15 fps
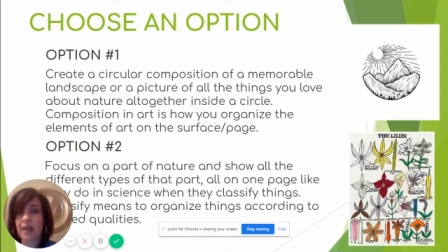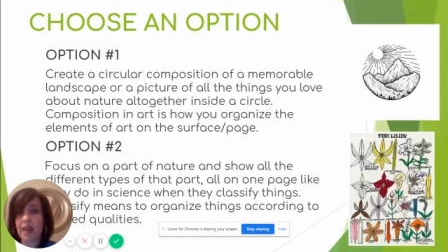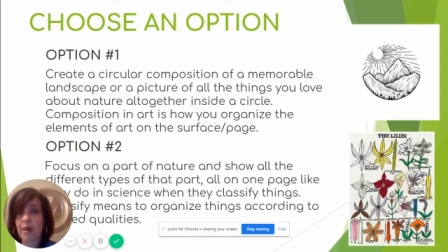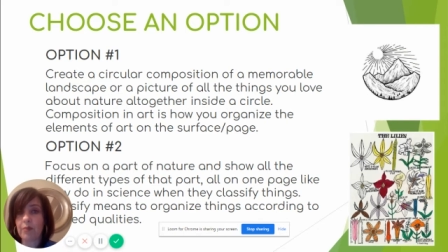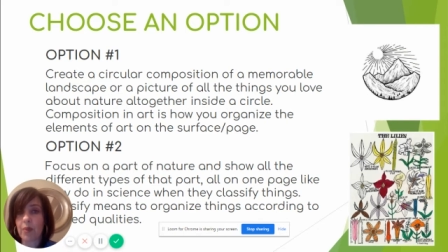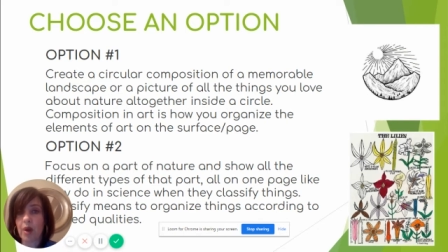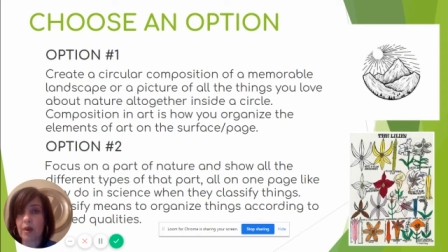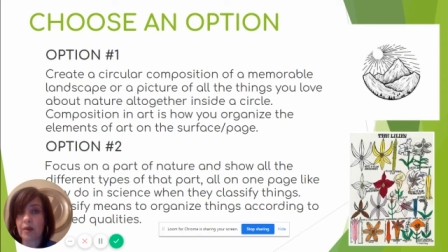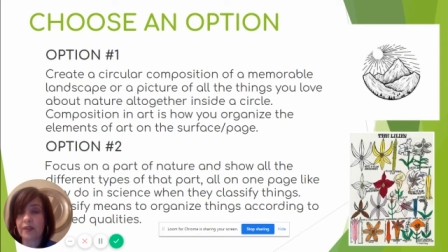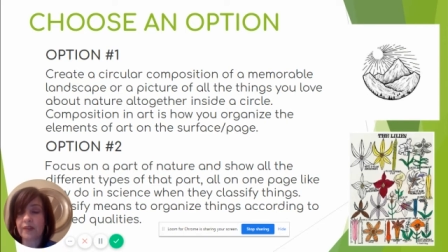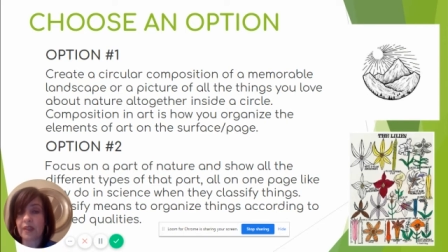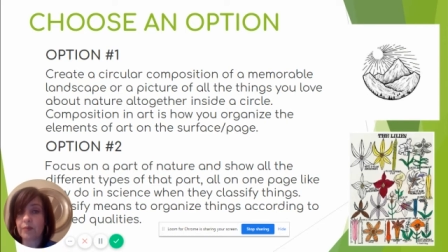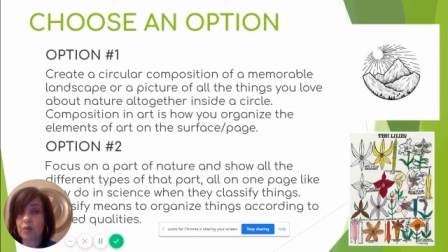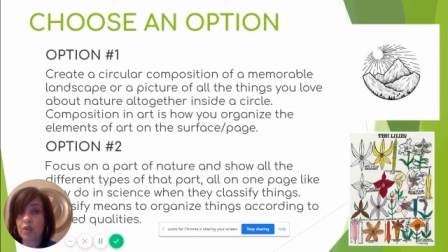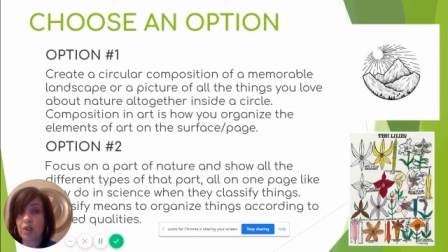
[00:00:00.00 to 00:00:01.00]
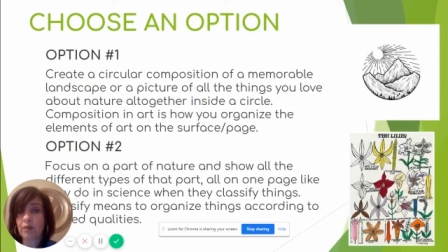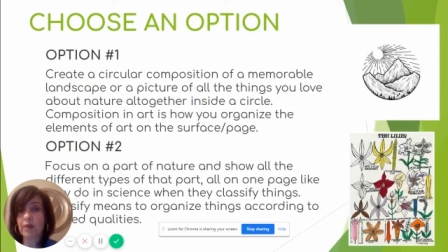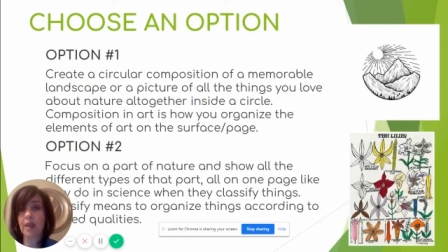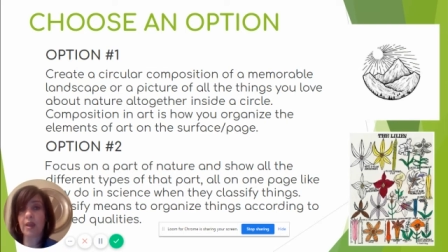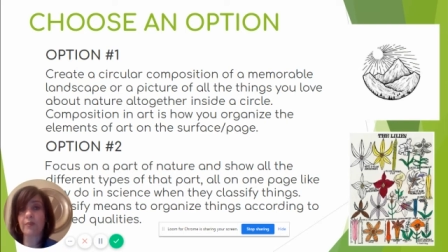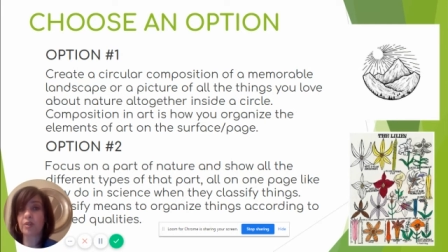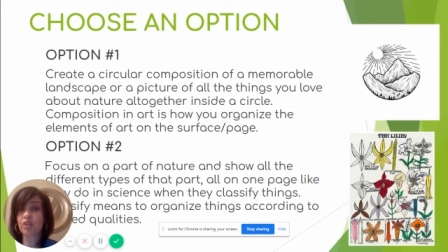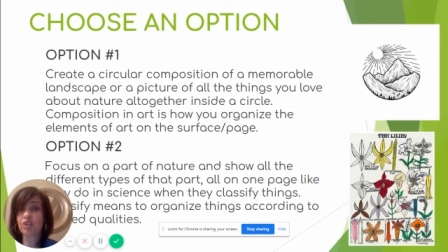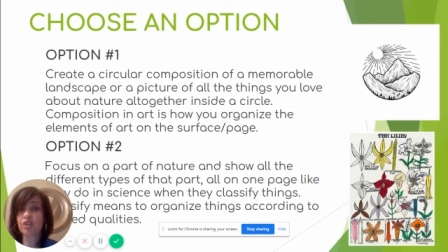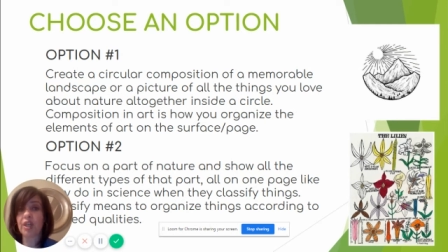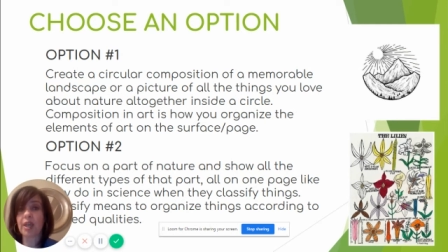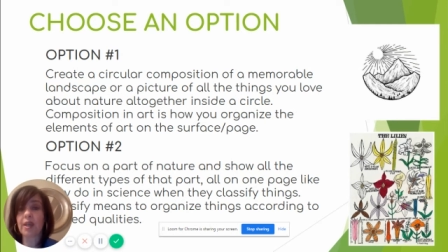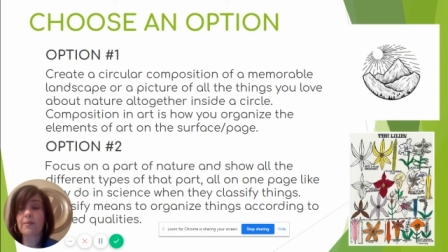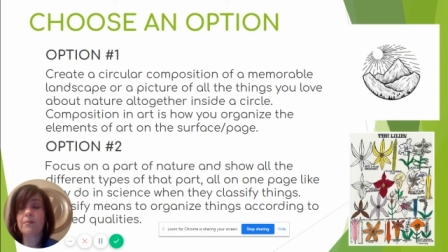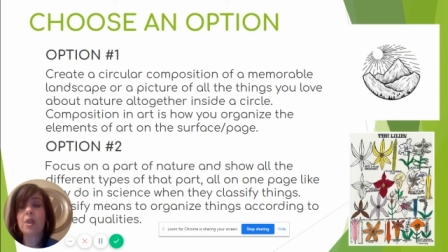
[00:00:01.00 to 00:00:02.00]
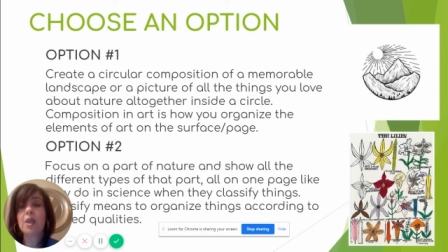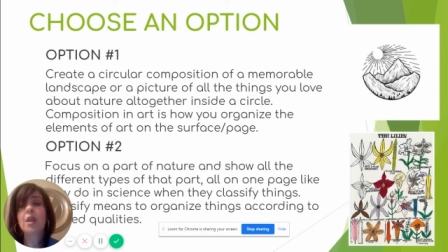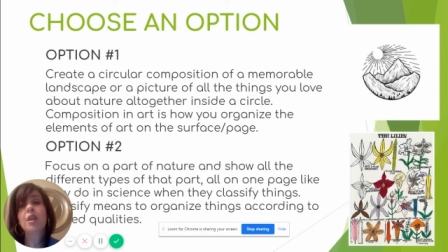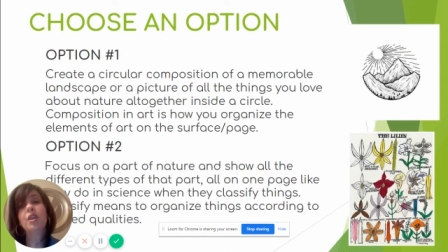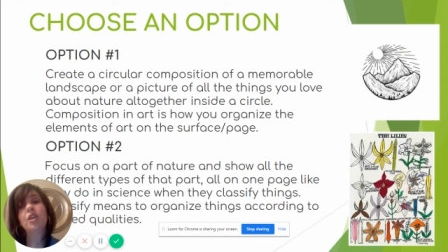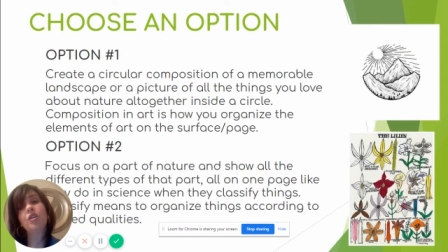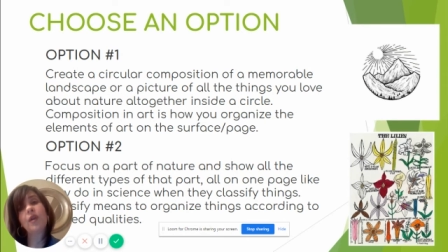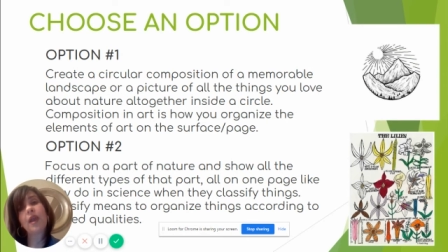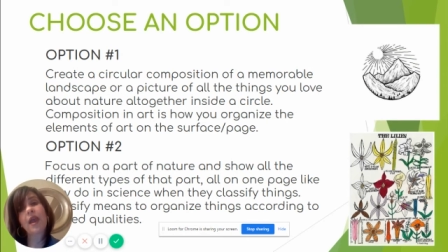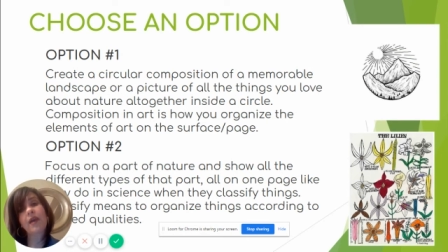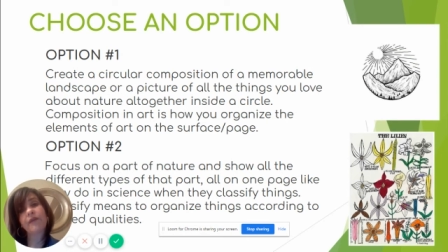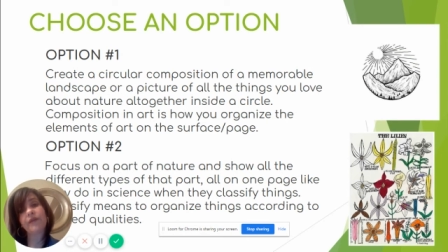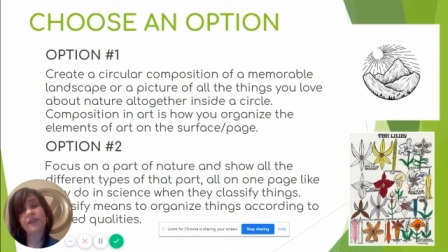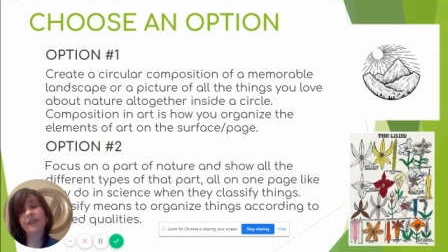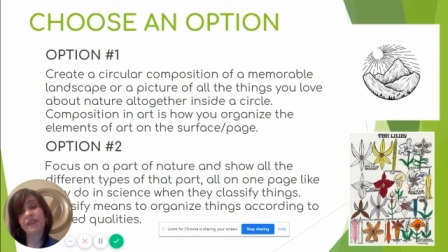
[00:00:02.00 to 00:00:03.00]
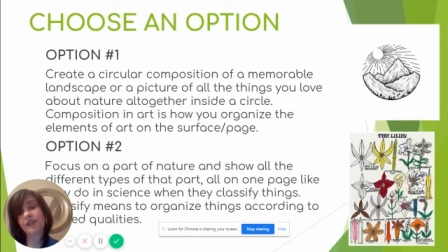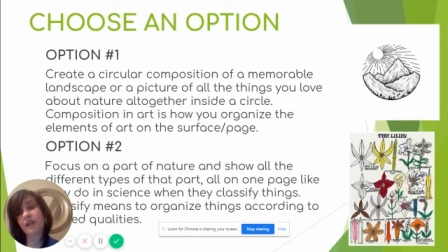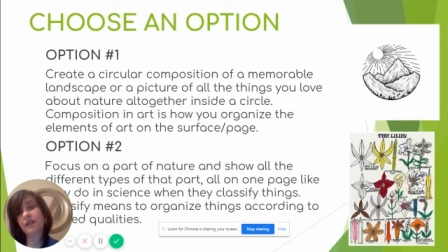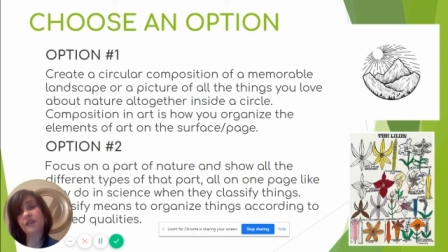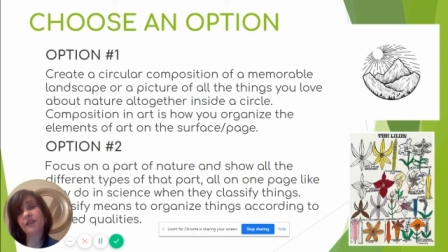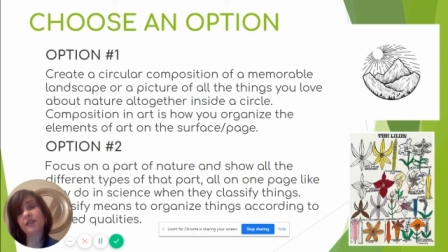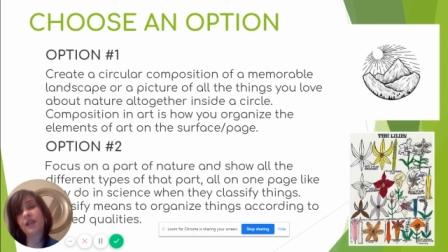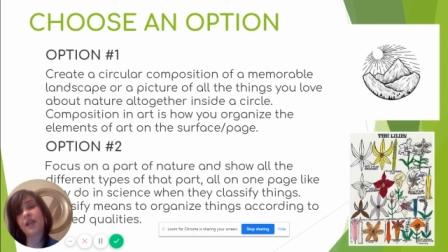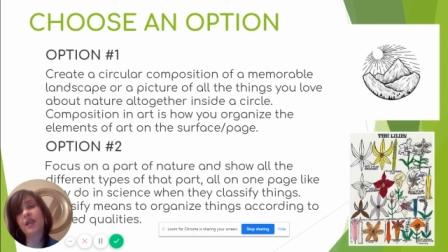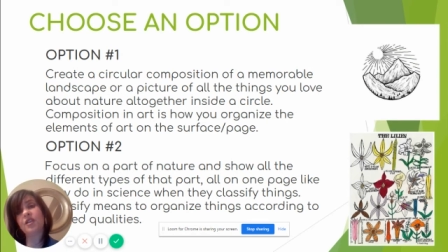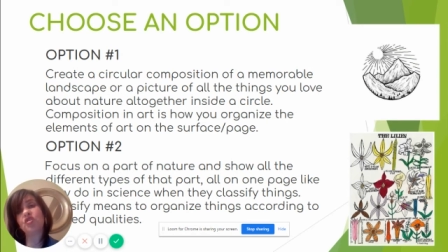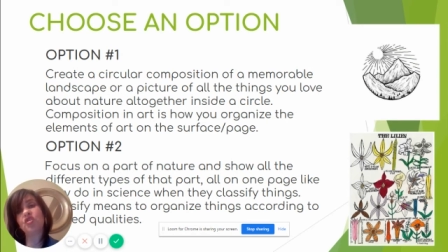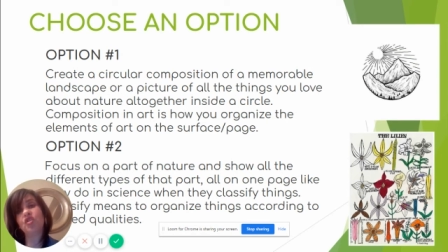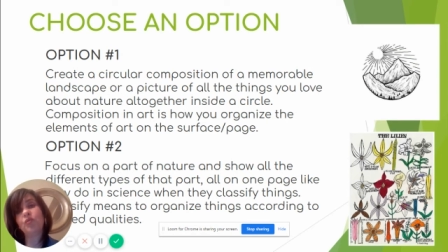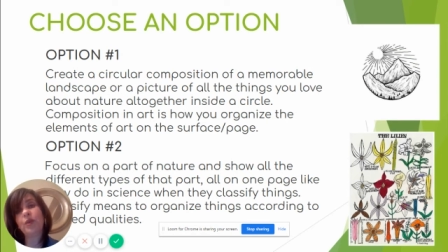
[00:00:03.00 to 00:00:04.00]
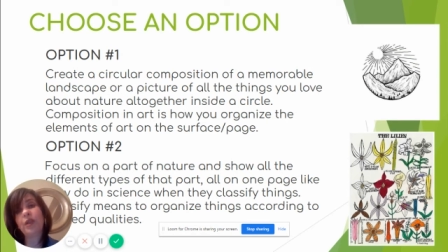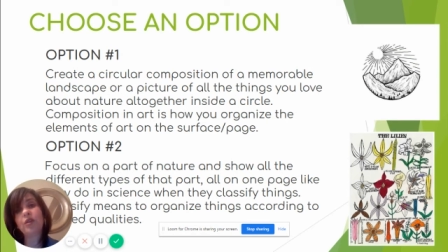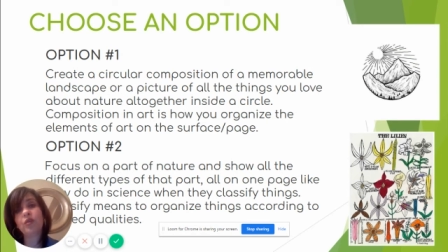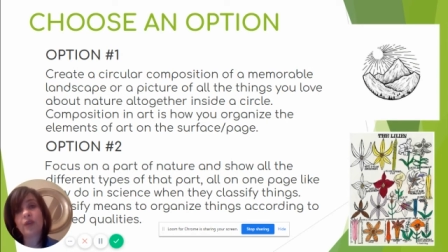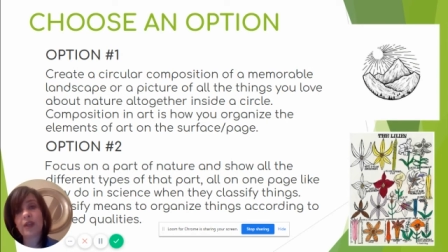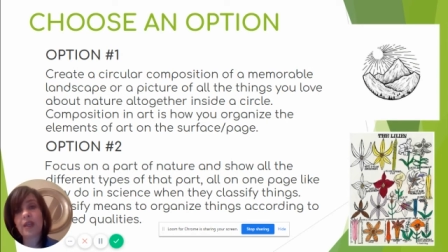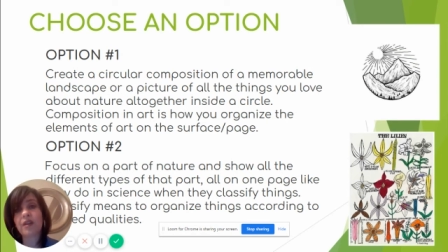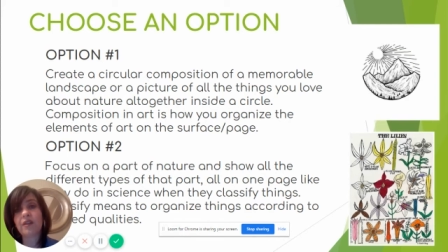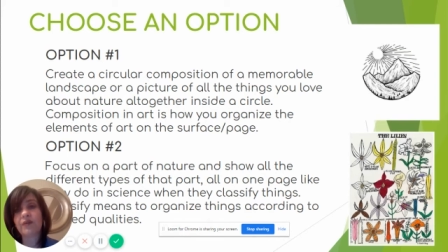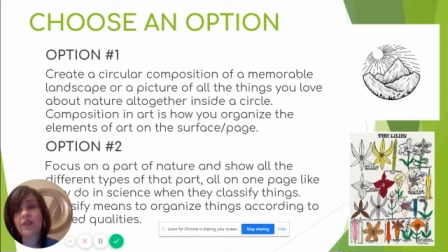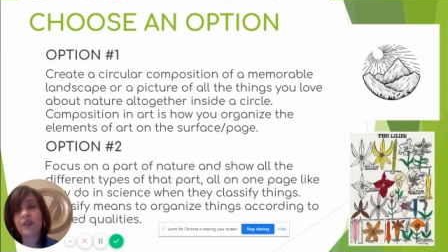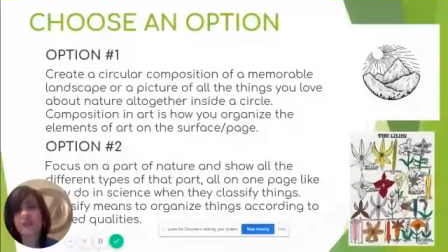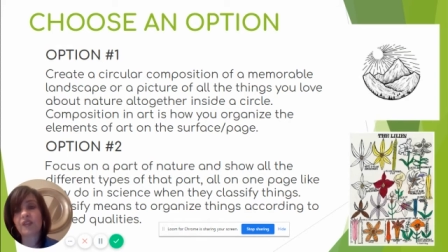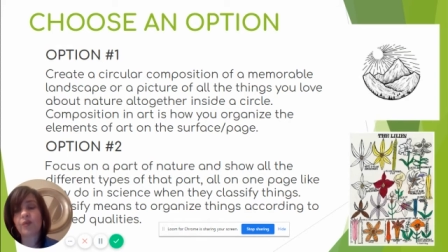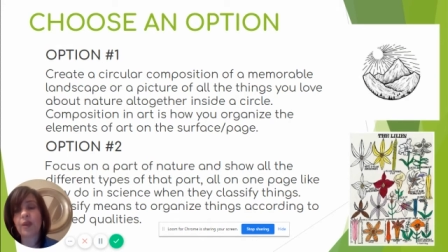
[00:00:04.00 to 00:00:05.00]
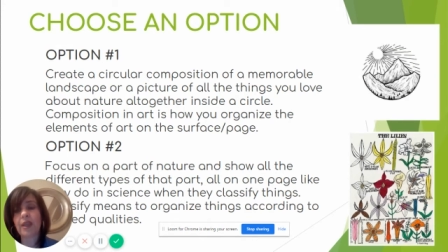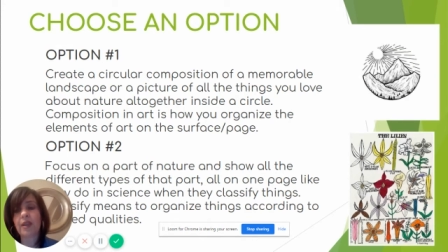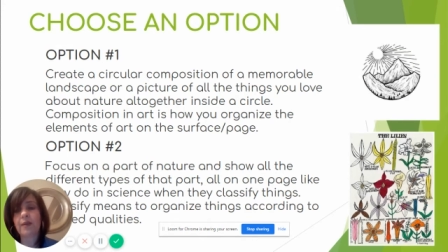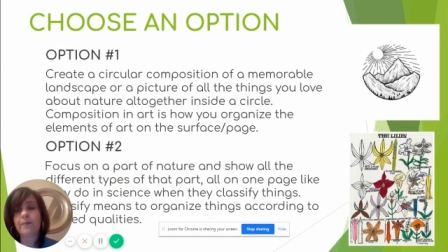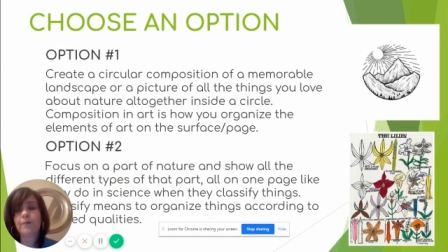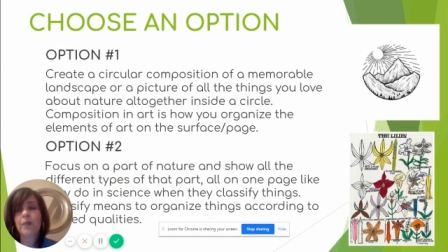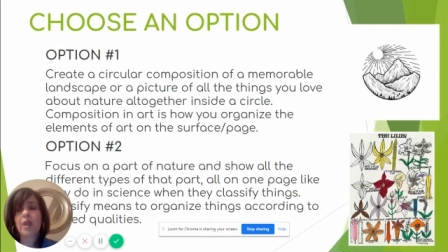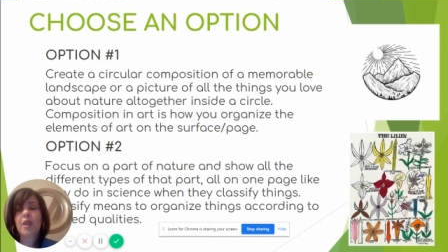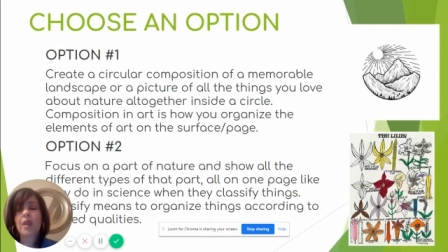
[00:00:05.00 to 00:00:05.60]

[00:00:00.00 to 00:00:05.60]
That part is up to you and how much time you have set aside to be creative this week.